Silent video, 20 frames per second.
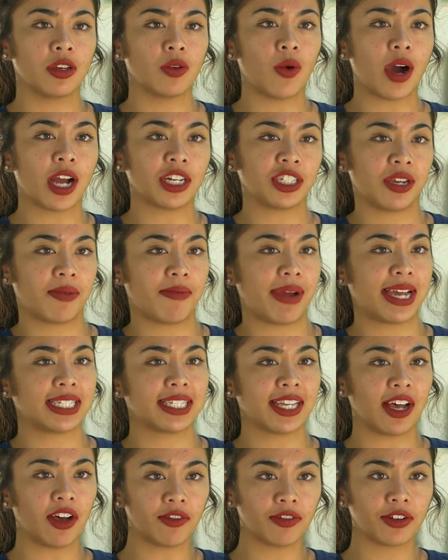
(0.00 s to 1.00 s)
watching
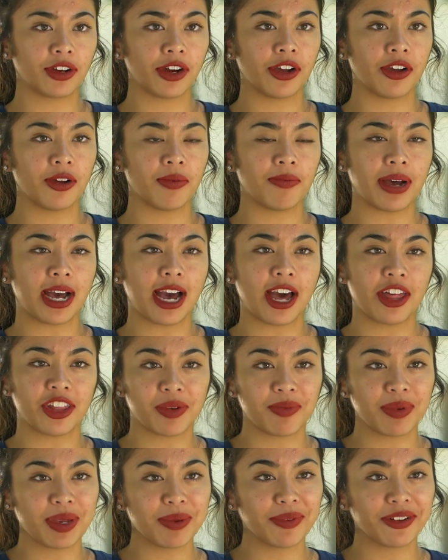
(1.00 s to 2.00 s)
myself grow, but
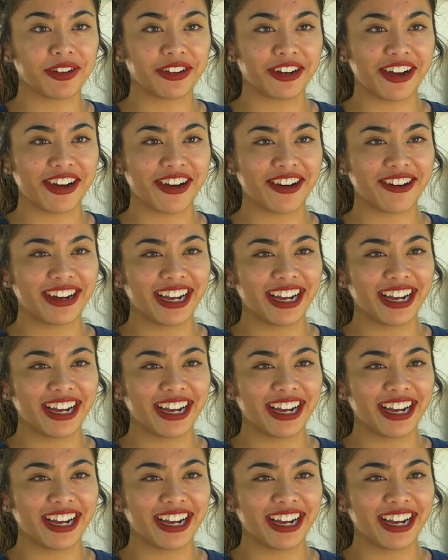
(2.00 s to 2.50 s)
other people grow.